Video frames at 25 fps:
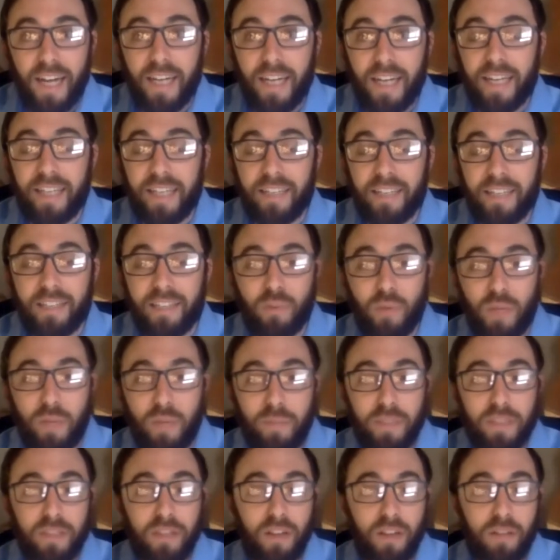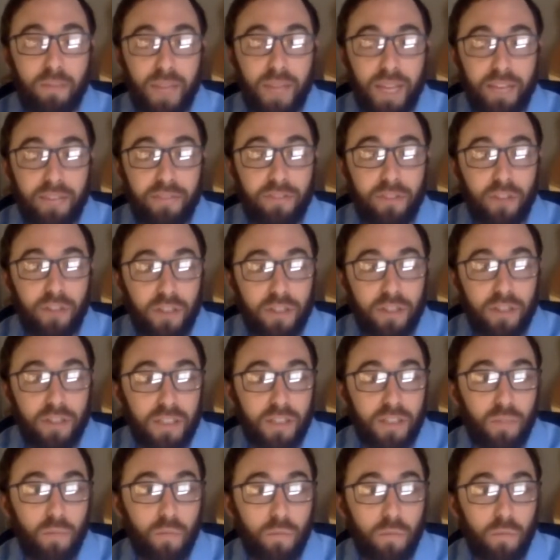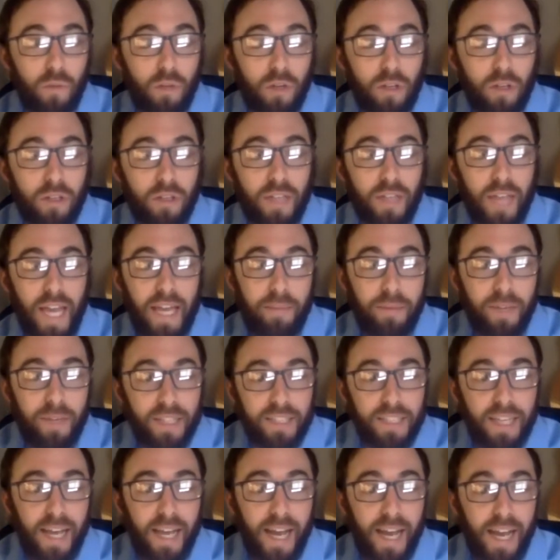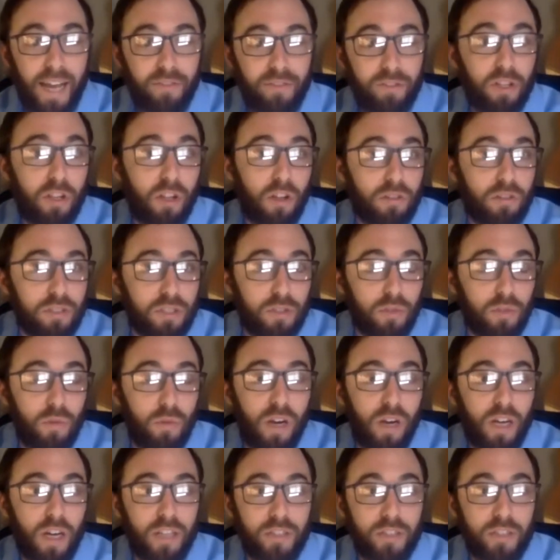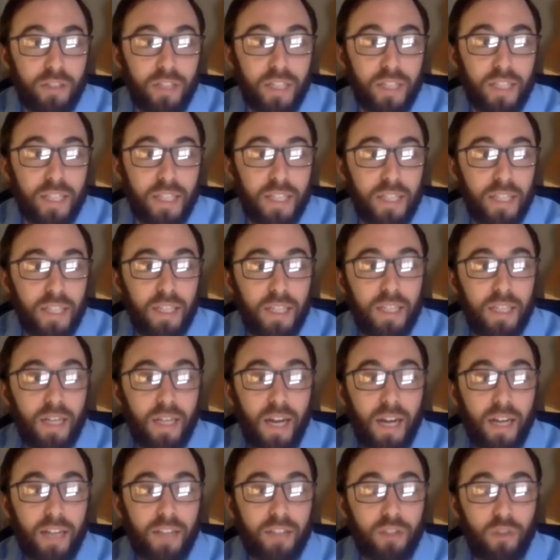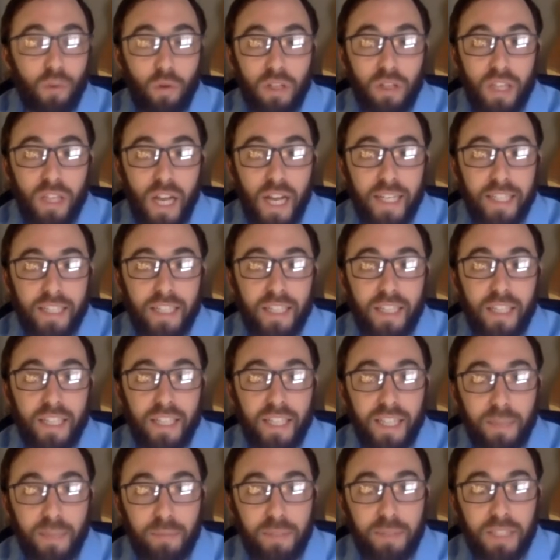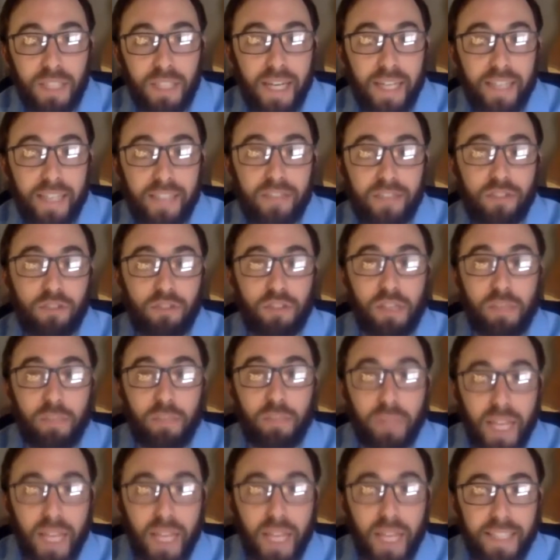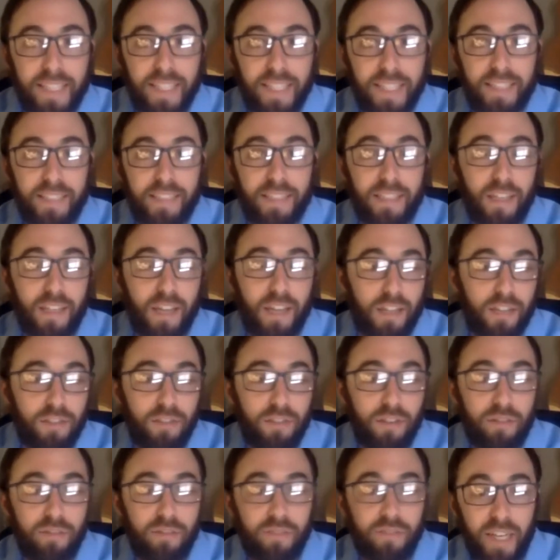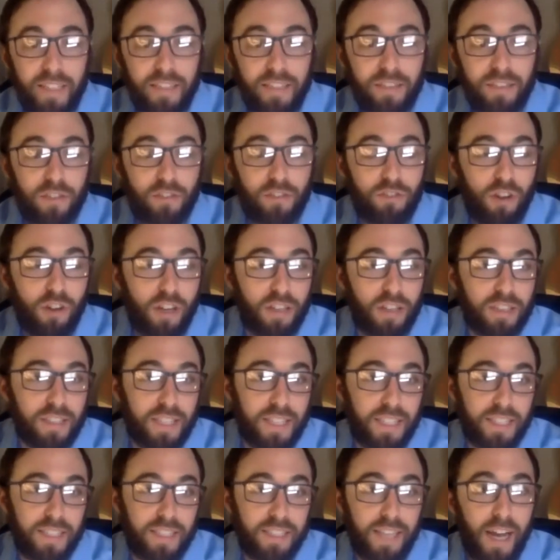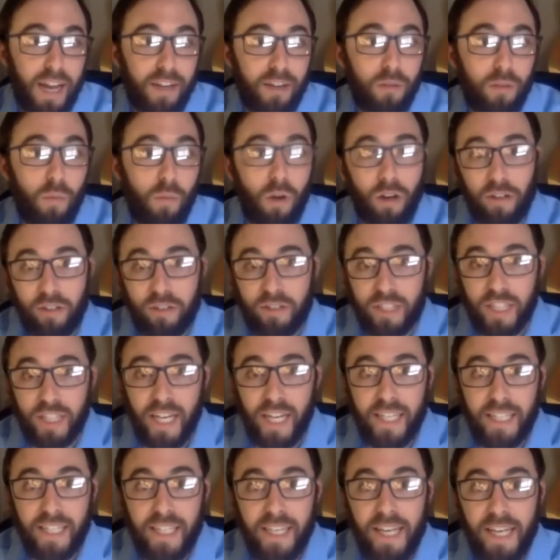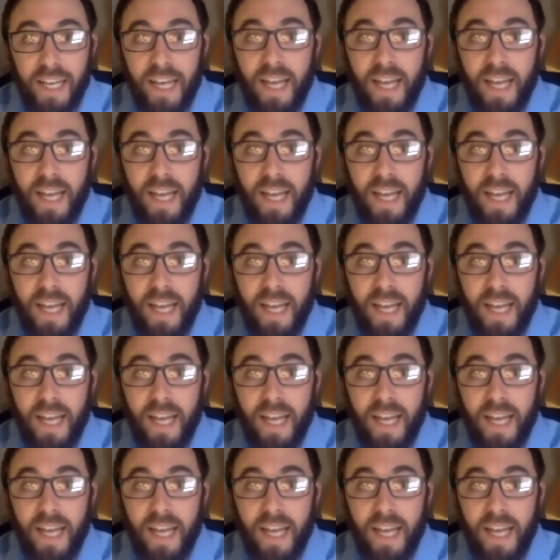and the sweep is on May 1st, and we're aiming to have close to 100 shoreline cleanup sites, tree plantings, and other events across the entire watershed.